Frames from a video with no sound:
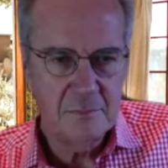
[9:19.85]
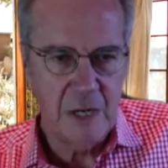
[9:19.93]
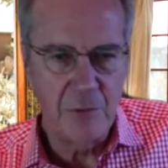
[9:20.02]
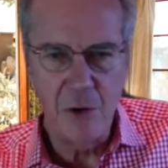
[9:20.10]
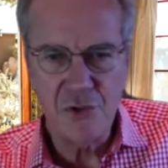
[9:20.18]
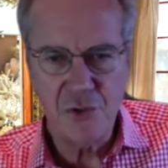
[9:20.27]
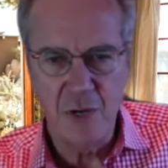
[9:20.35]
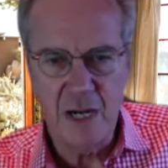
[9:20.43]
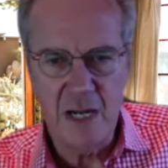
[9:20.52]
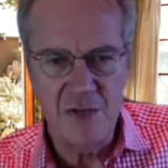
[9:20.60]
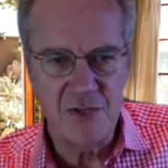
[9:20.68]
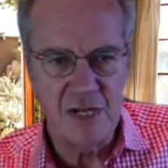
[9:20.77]

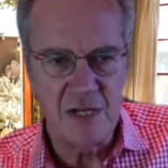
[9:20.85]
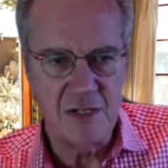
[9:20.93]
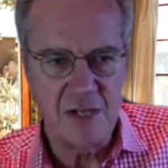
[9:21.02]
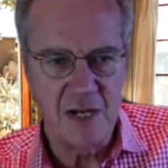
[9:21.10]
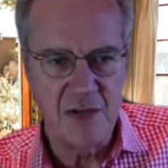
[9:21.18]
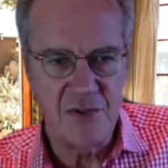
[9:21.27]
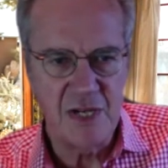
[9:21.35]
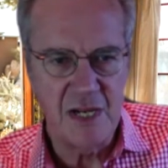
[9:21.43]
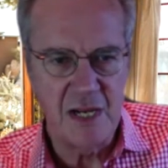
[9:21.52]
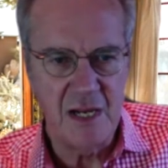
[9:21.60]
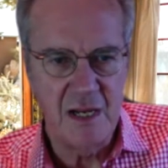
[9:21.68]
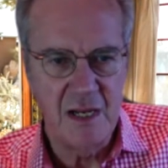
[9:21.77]
Rosecrans in
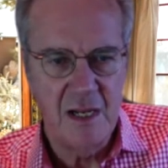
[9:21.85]
Tennessee